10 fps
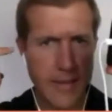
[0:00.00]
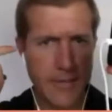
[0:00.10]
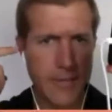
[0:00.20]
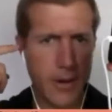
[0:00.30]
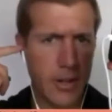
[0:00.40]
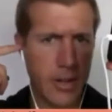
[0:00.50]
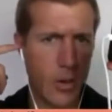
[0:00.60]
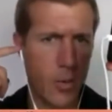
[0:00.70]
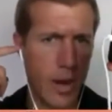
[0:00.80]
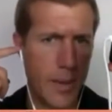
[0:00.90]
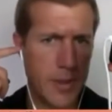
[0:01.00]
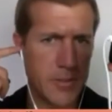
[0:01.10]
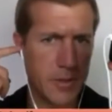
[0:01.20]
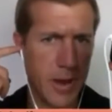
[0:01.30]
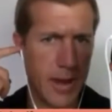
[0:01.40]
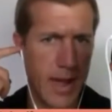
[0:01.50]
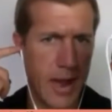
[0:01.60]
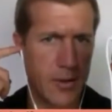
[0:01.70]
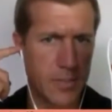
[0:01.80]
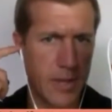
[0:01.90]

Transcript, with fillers: headphone, what I'm using right now is